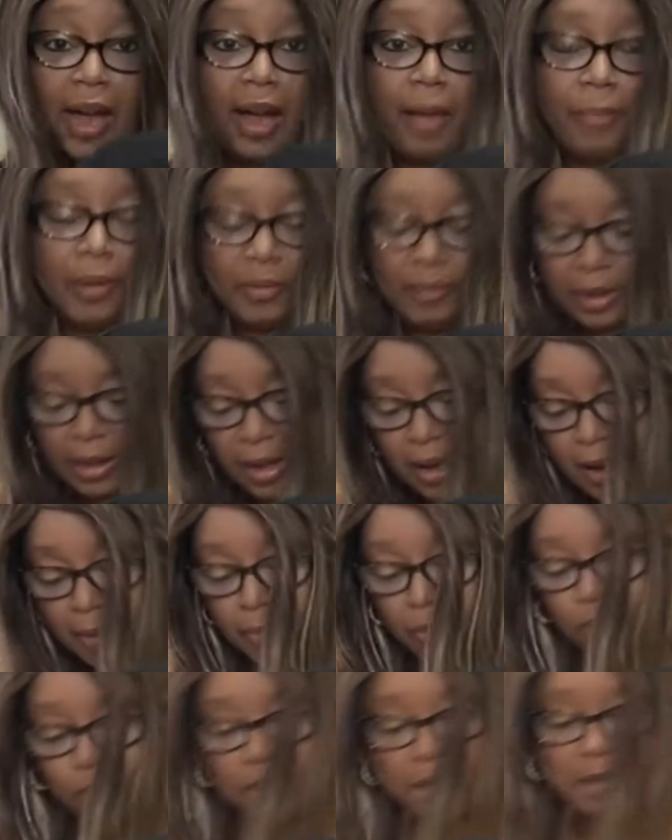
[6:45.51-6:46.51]
happy with that,
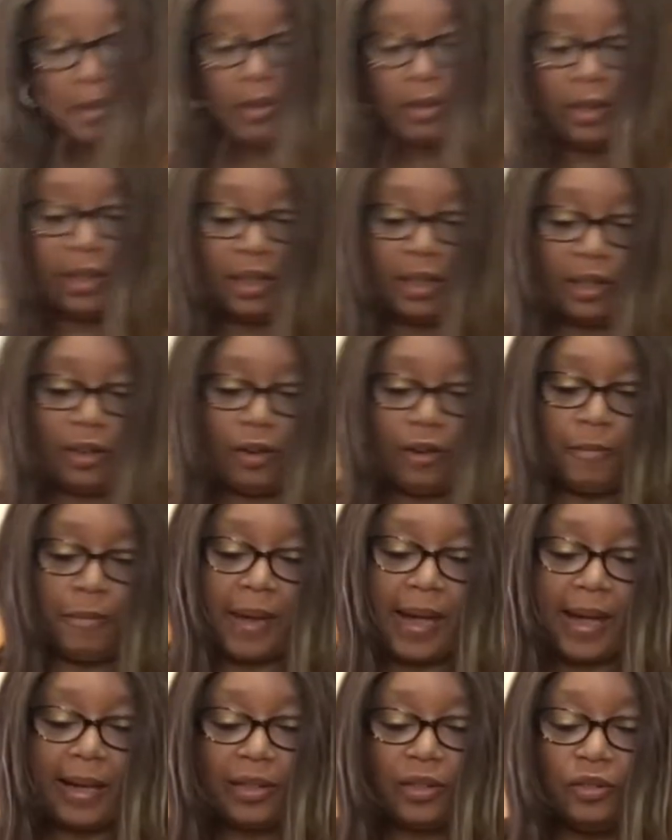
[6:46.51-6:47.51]
but we are gonna get her
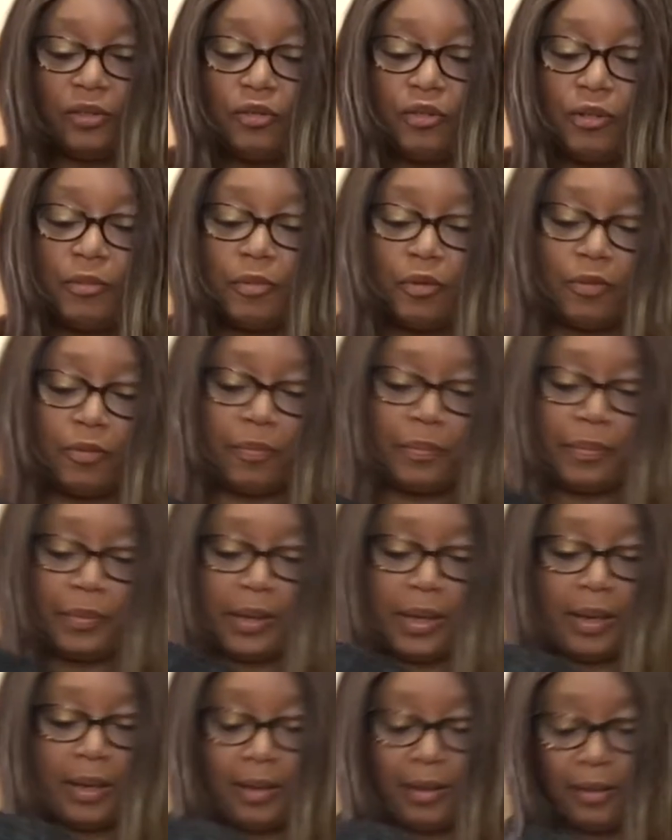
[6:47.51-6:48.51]
back to normal
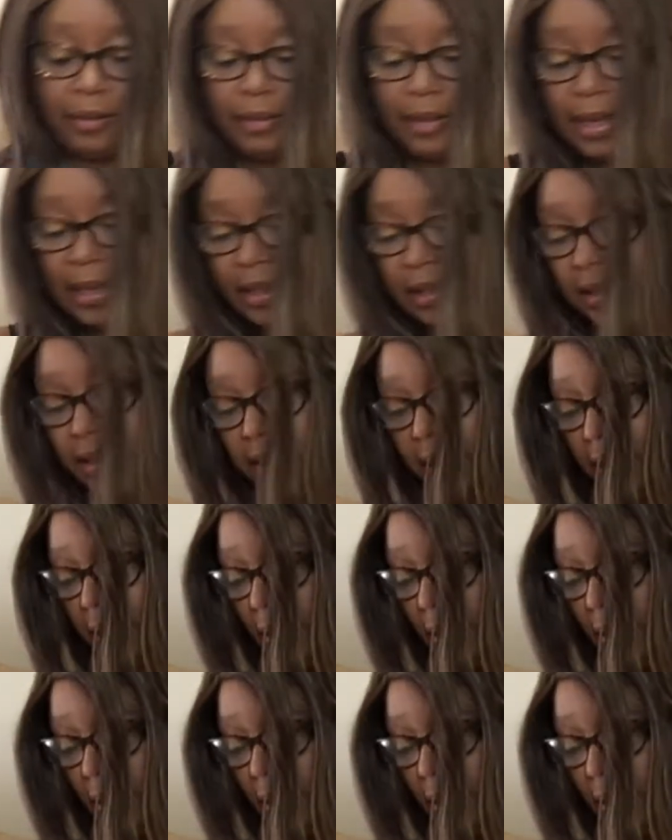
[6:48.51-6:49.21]
thanks to